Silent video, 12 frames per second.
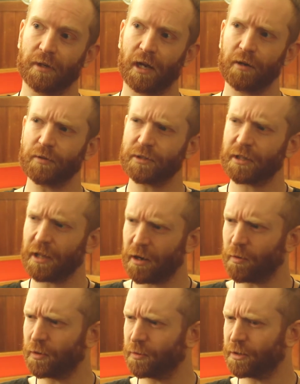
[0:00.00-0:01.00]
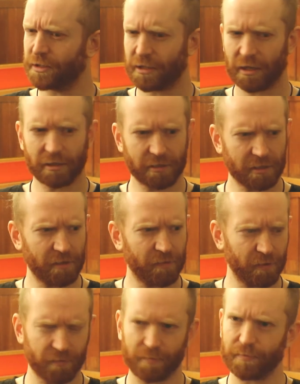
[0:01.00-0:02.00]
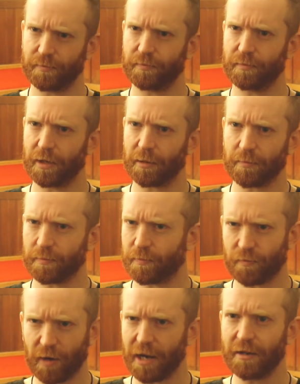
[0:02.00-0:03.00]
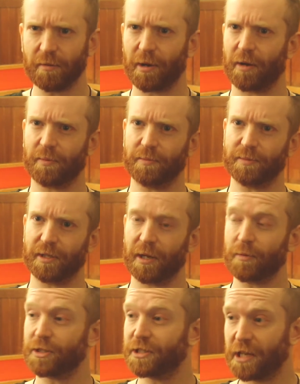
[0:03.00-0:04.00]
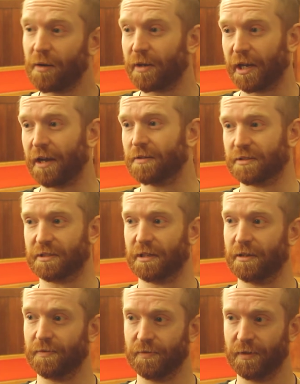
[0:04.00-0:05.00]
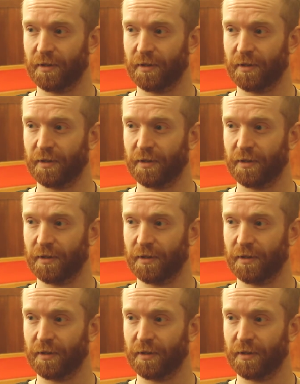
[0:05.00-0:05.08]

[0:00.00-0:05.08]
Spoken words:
And also they know all the like stuff off like random albums, and they were shouting out stuff